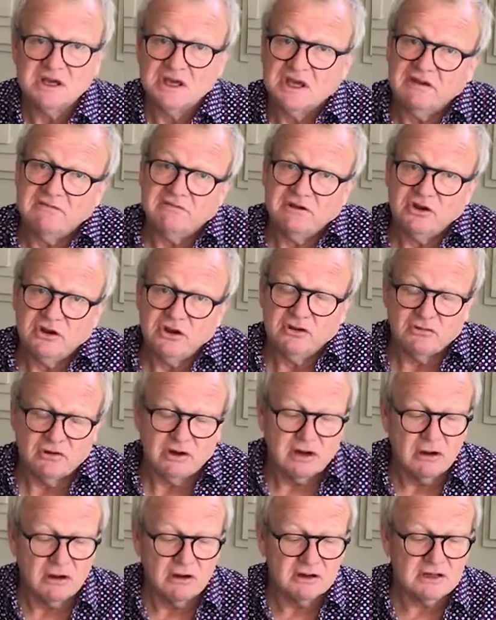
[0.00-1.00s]
even
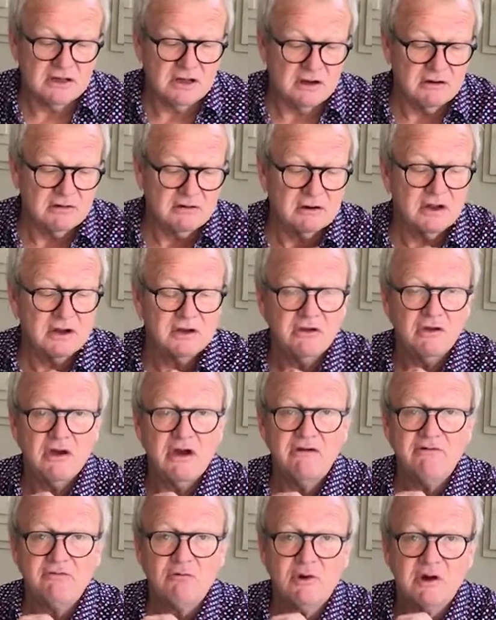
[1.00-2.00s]
during lockdown, and you
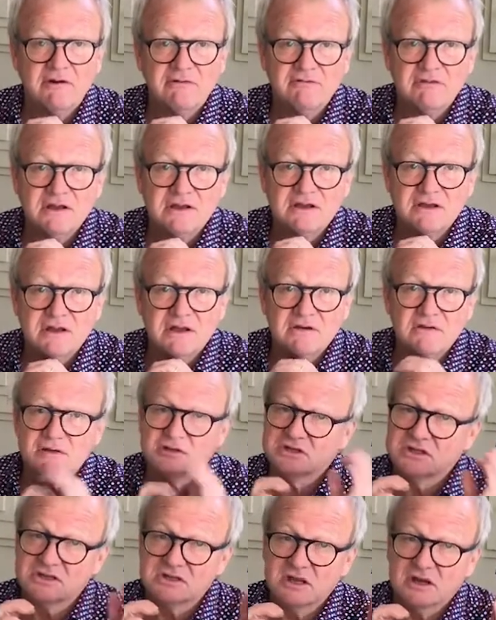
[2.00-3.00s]
have one of the
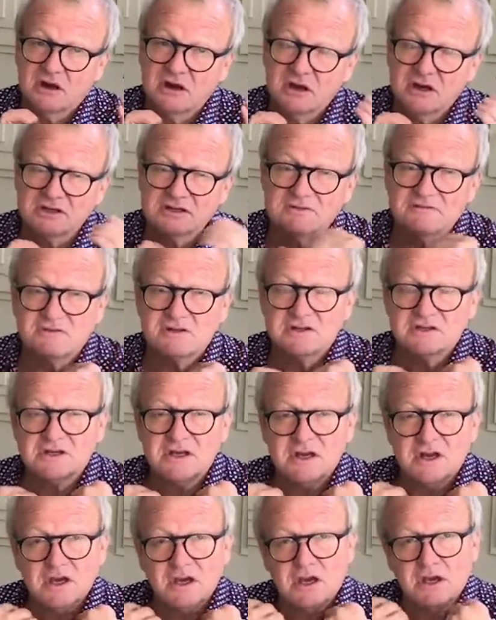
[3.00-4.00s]
just a glass of
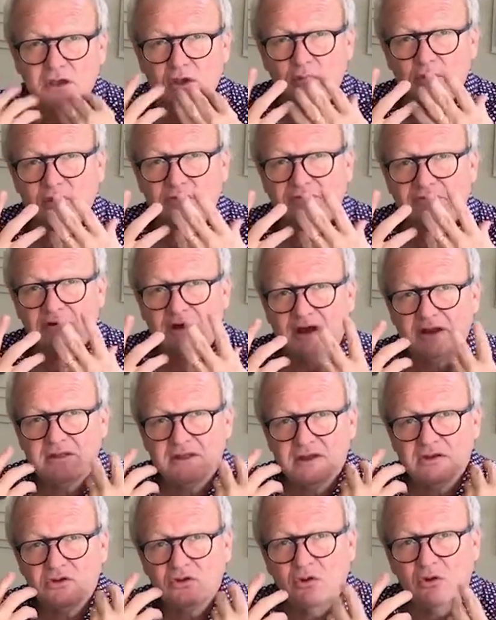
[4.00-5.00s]
this, you would find
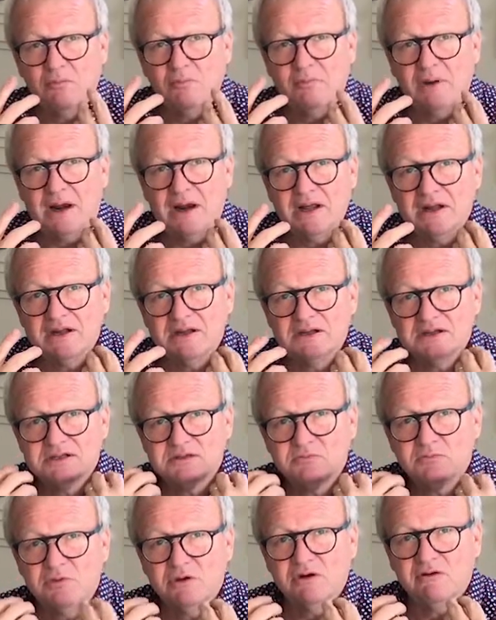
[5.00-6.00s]
that your palate is
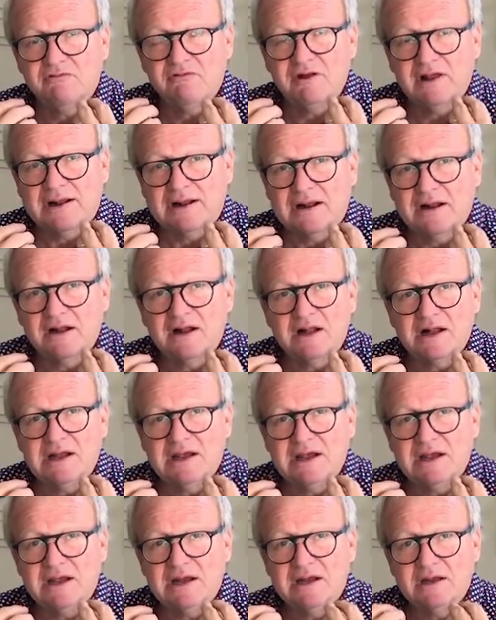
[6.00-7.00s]
beautifully
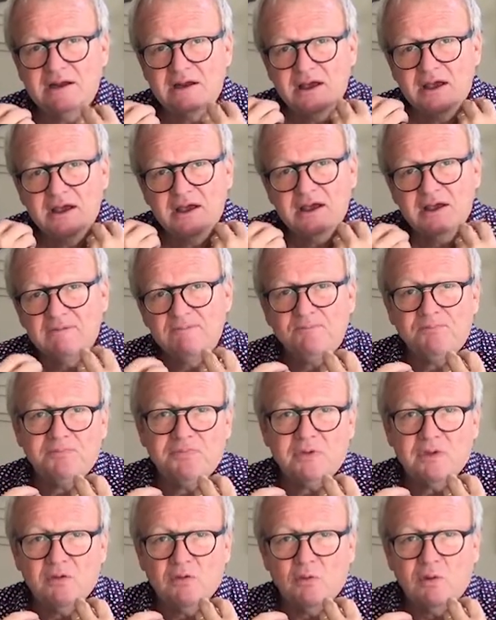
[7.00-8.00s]
clean,
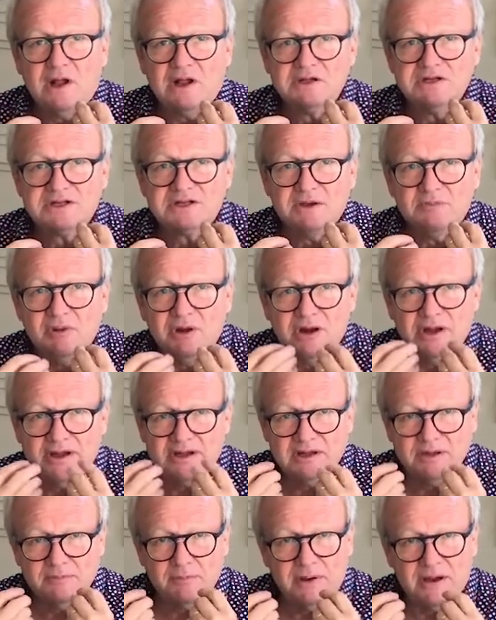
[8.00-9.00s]
well
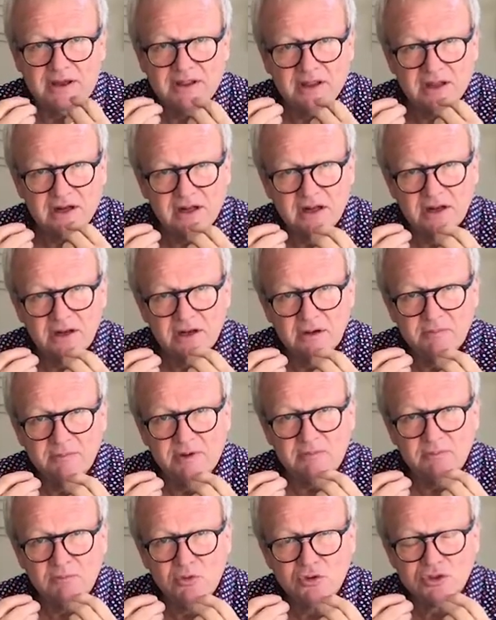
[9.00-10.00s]
stimulated by that little
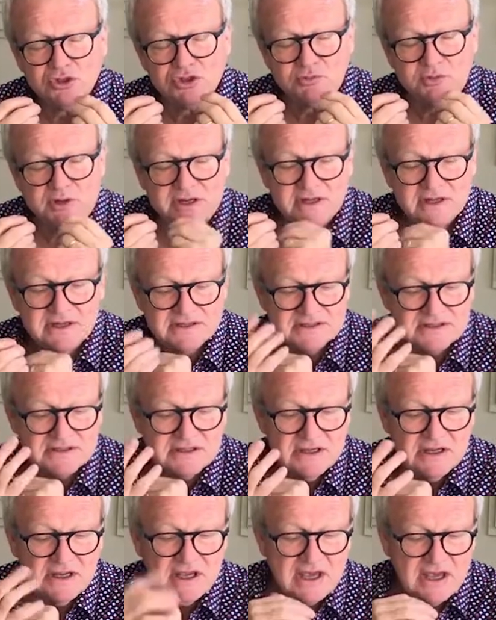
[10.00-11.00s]
bit more sweetness,
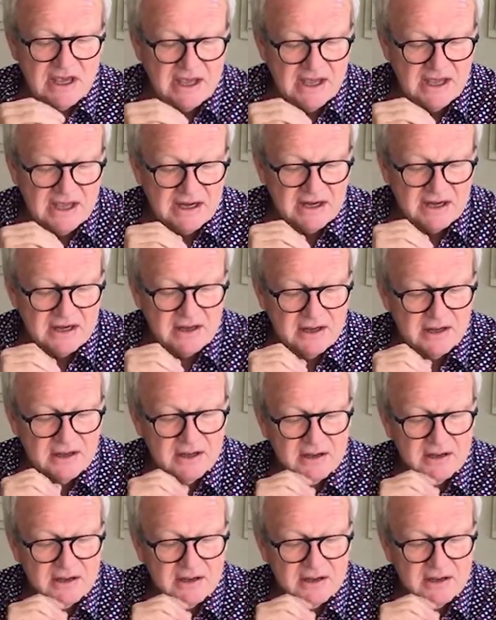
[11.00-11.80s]
and